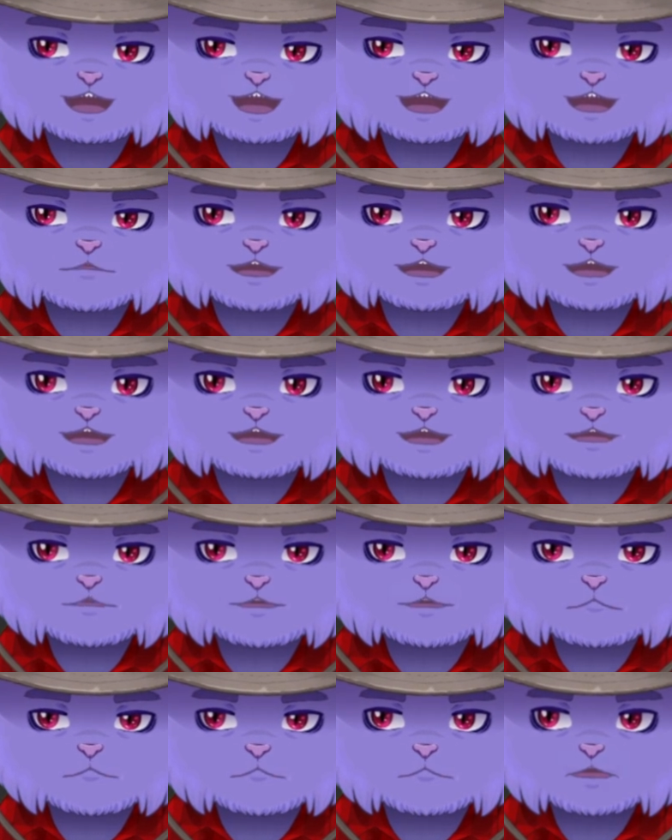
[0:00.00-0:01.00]
and
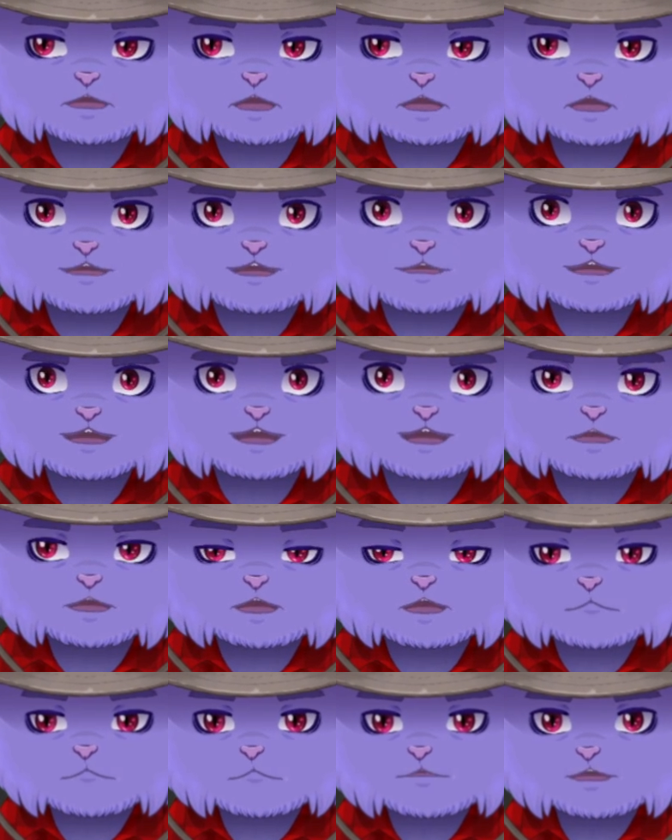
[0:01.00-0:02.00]
an Instagram where you
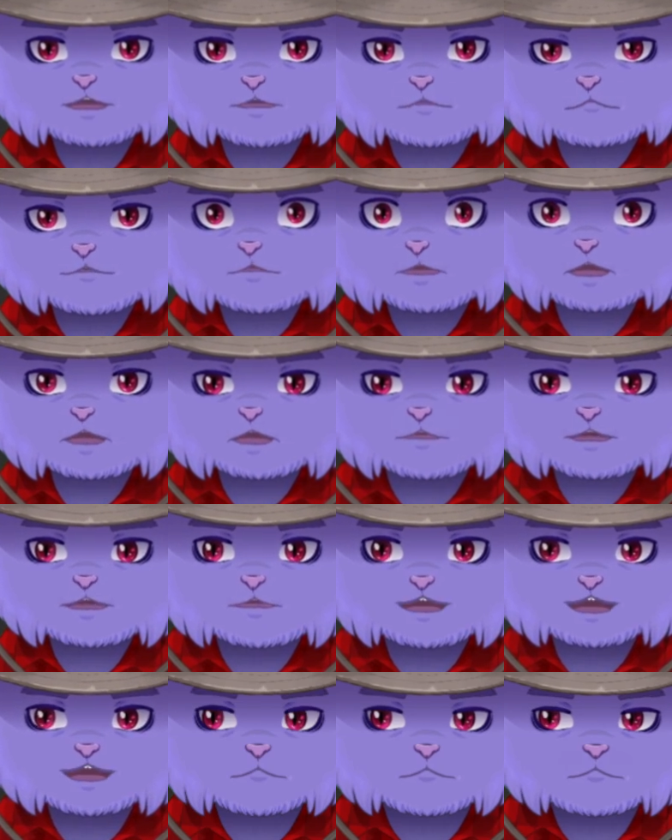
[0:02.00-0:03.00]
can just see pictures of
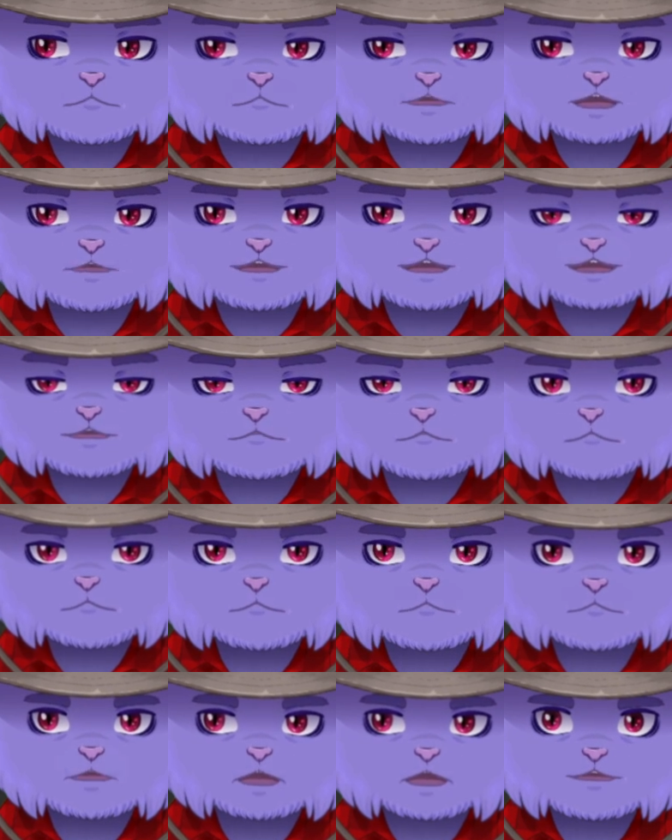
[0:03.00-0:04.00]
him and his
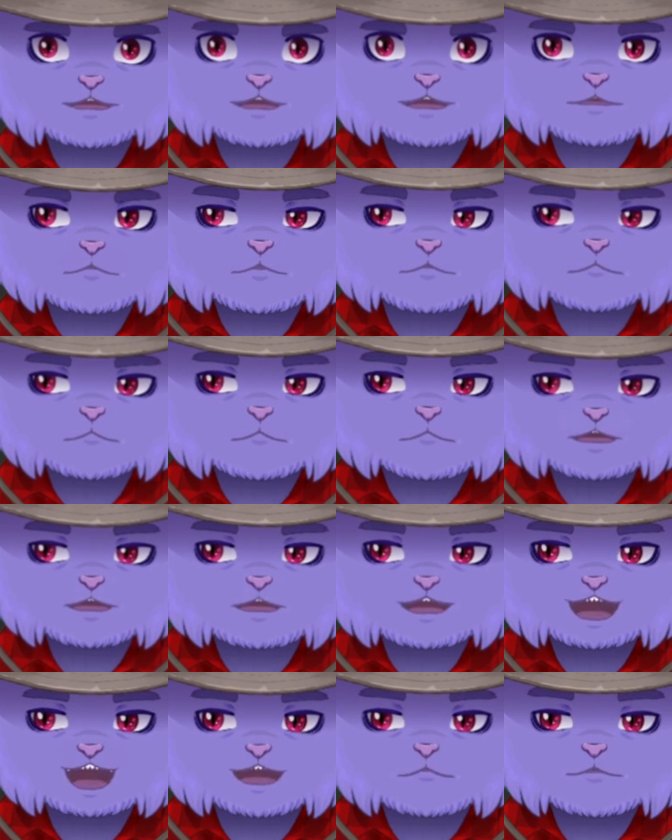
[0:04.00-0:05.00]
family and girlfriend and
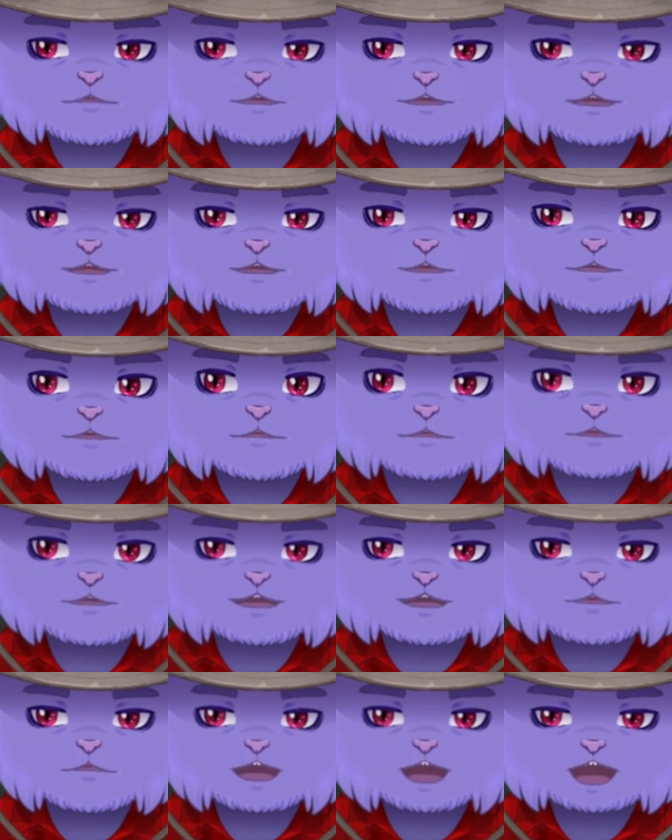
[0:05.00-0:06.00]
stuff.
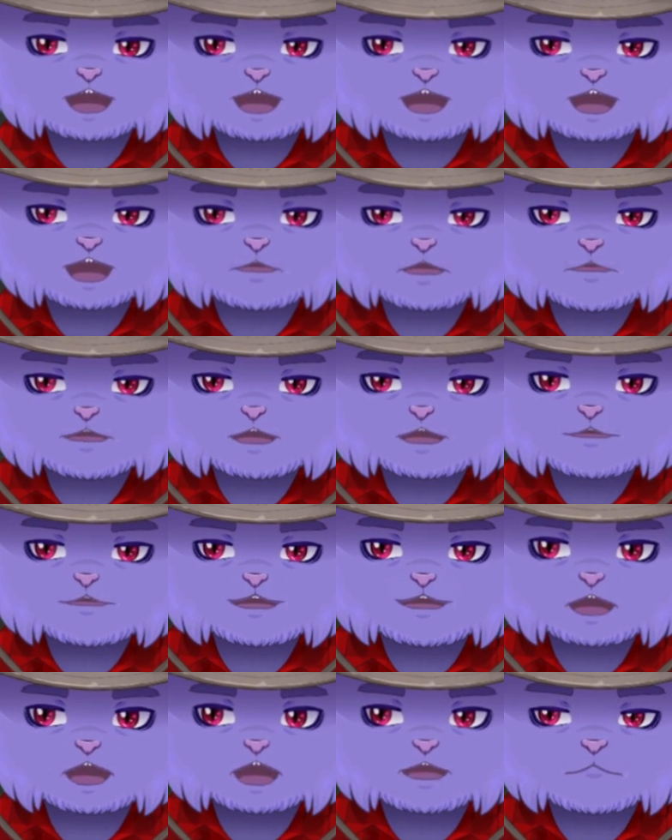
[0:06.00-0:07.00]
So if I were
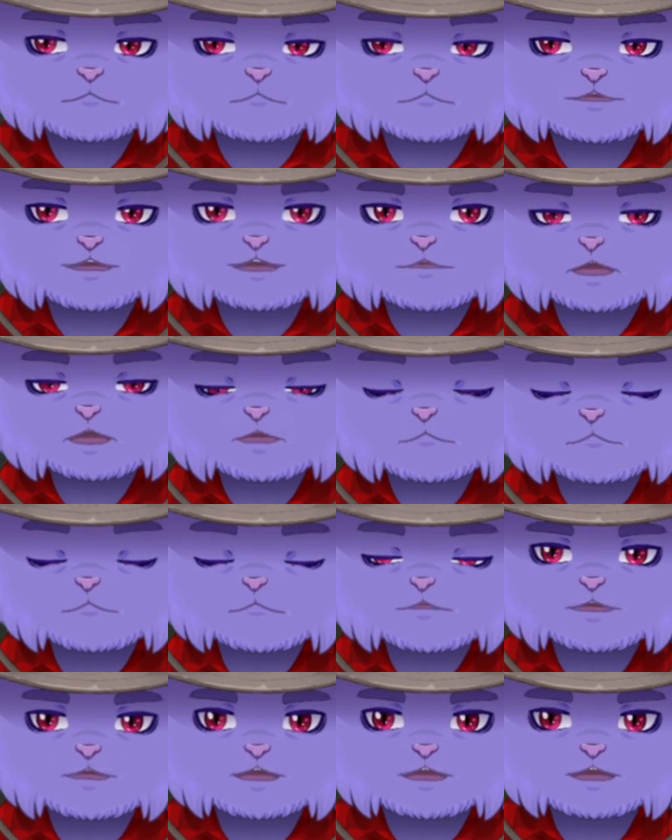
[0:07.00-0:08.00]
to be a
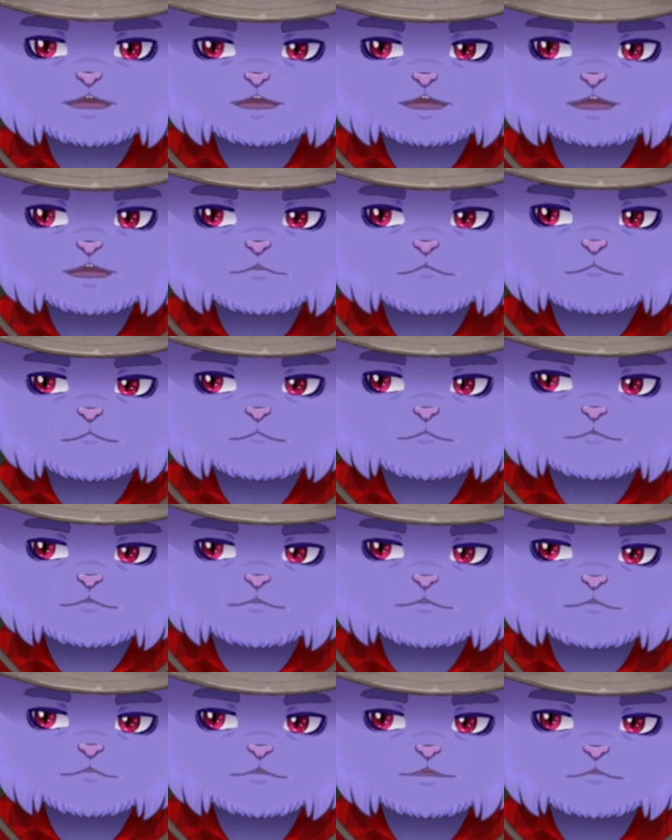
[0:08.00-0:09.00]
malicious
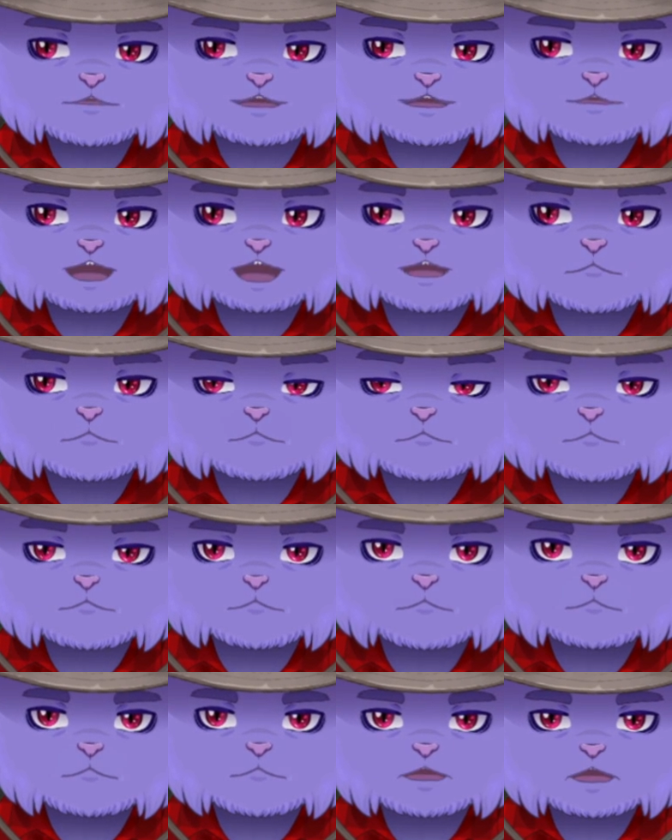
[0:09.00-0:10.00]
dumb
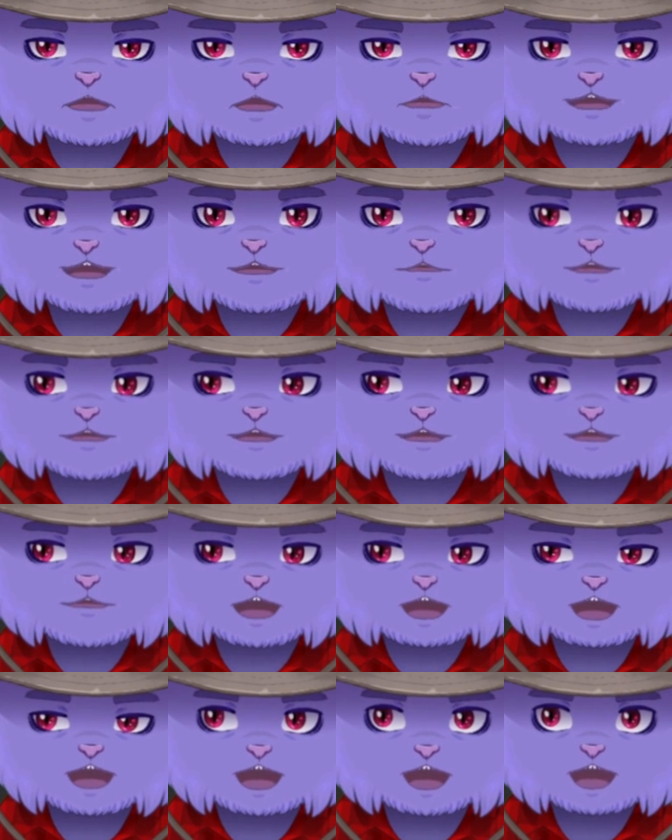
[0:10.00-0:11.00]
primate asshole and
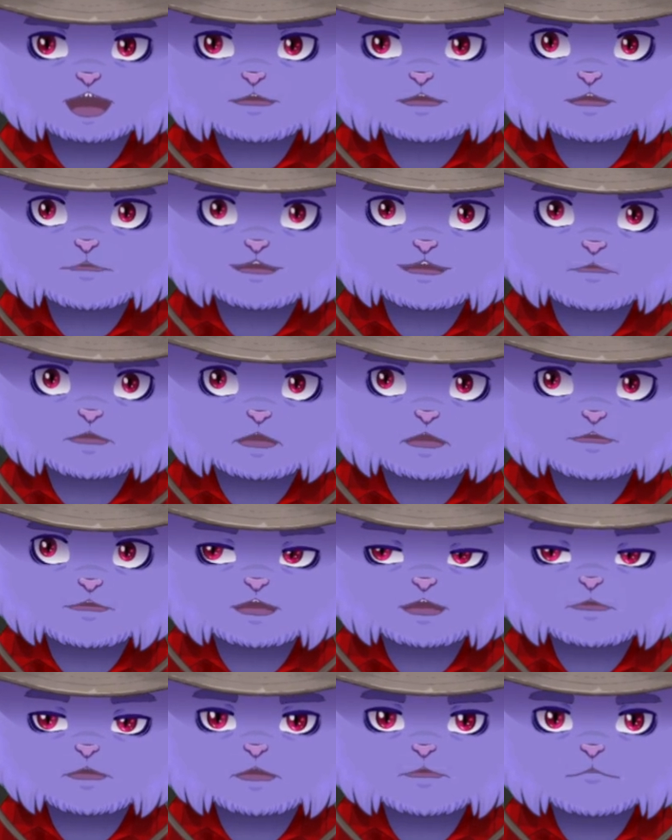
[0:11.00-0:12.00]
go, there he
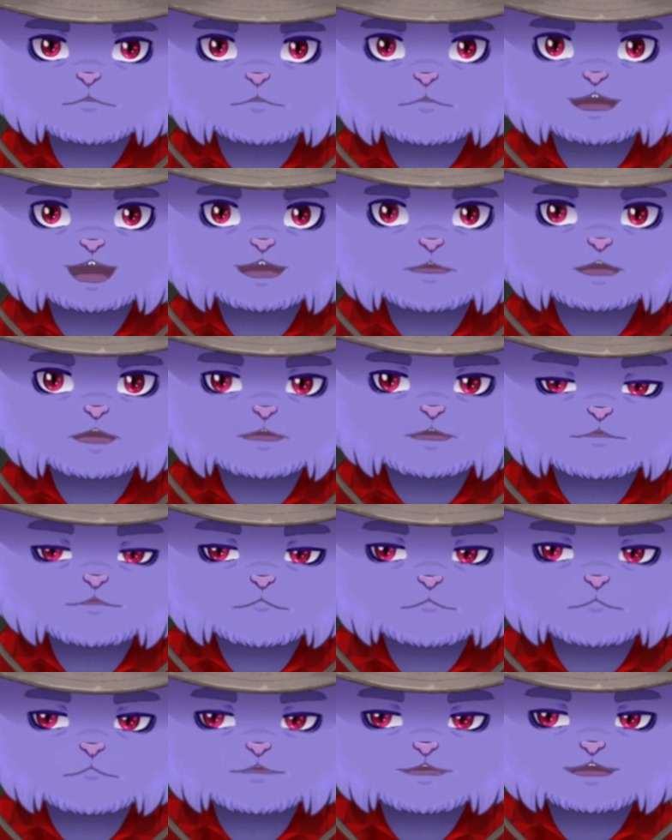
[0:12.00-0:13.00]
is, and run off and start trying
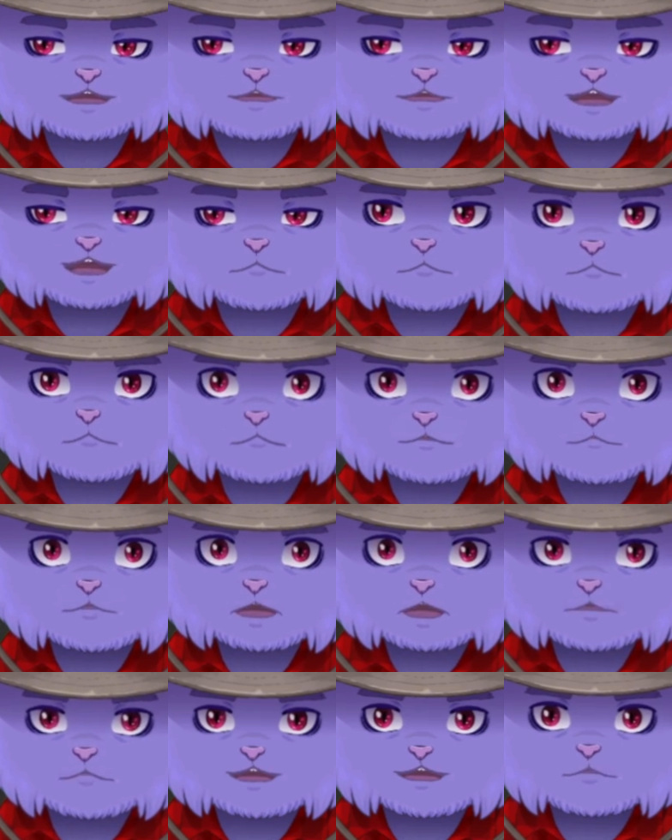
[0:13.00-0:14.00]
to harass him, it would be a
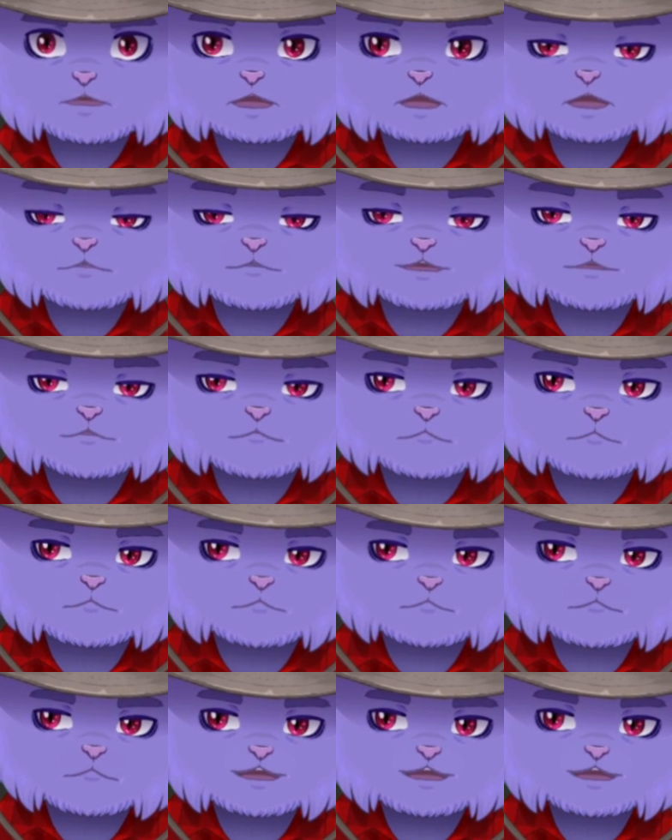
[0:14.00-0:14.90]
big issue for him.